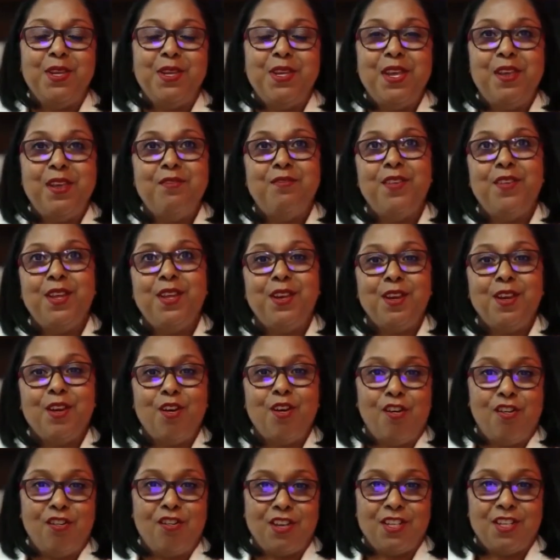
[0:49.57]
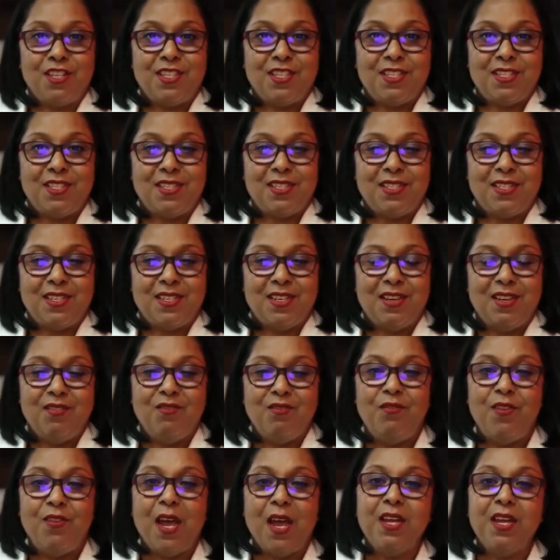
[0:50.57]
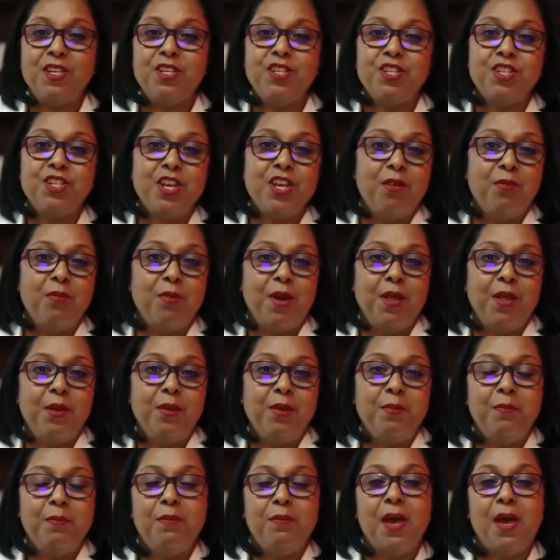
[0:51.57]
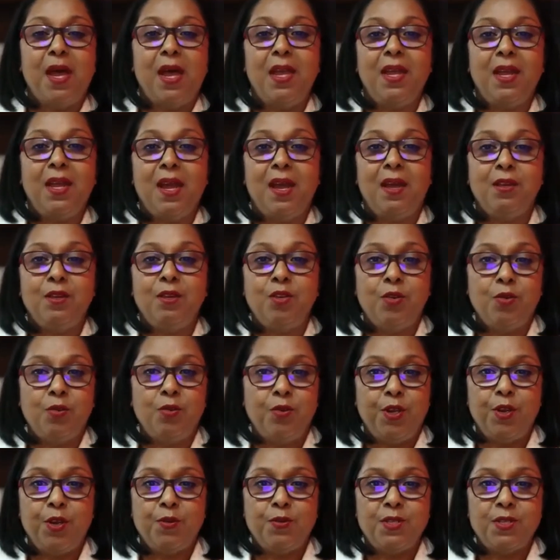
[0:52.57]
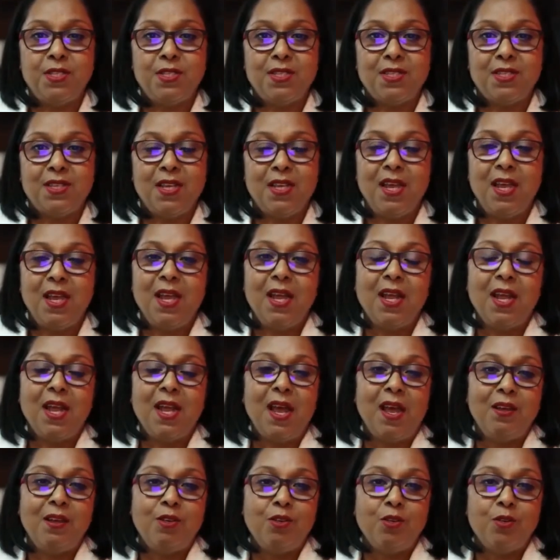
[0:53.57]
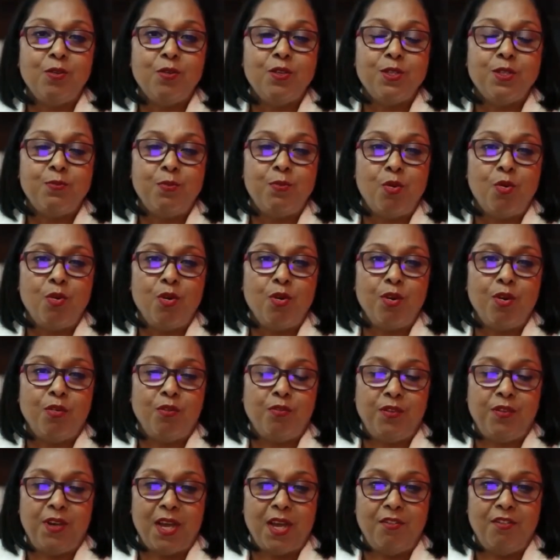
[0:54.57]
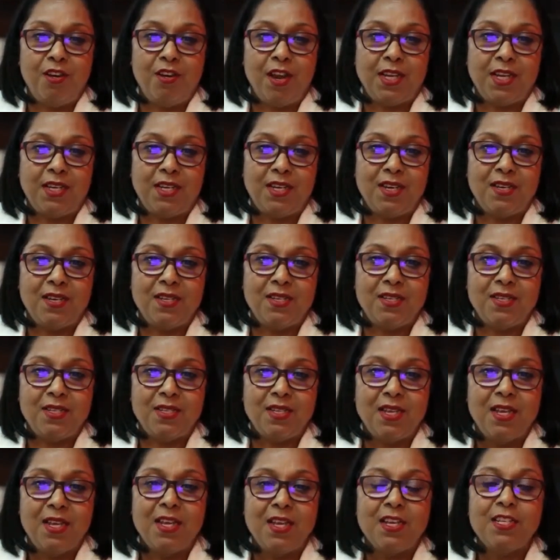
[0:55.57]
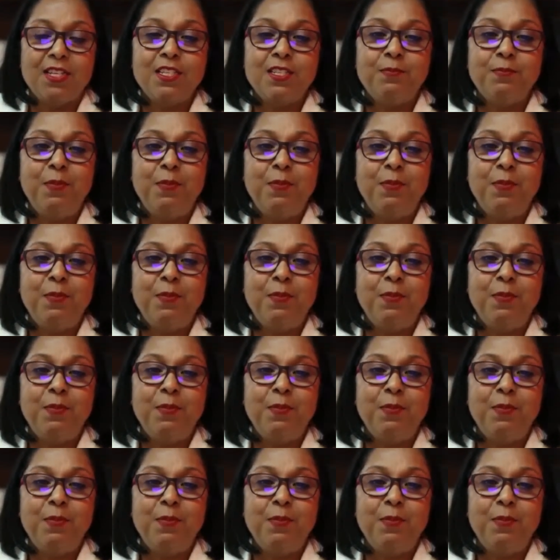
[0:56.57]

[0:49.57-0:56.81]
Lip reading: Chairman David Cox, Vice Chairman Mike Antonios, CANTO's Board of Directors,